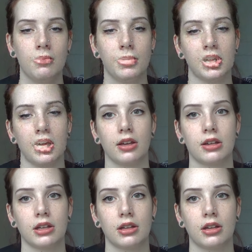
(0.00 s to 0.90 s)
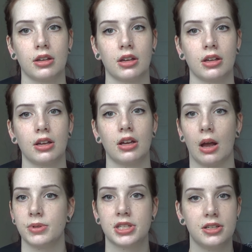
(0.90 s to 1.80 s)
but like I
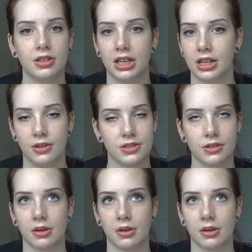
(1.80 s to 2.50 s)
was still getting used to her.